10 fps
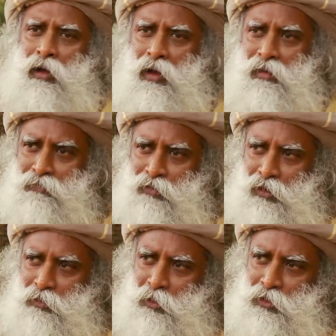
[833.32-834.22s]
I
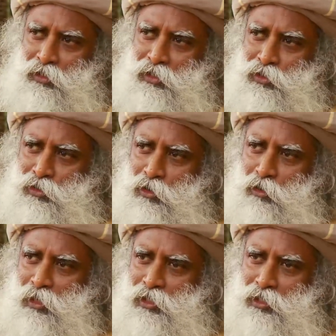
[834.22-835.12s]
thought because there's
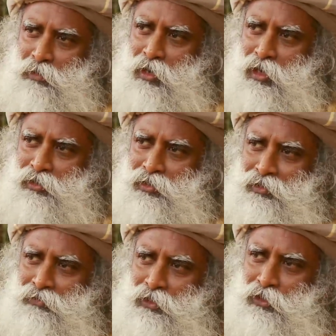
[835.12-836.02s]
so much demand,
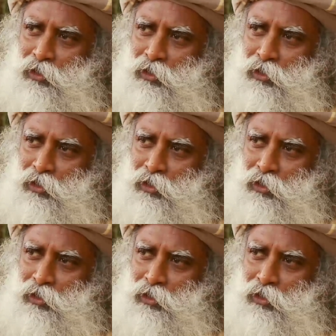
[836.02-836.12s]
we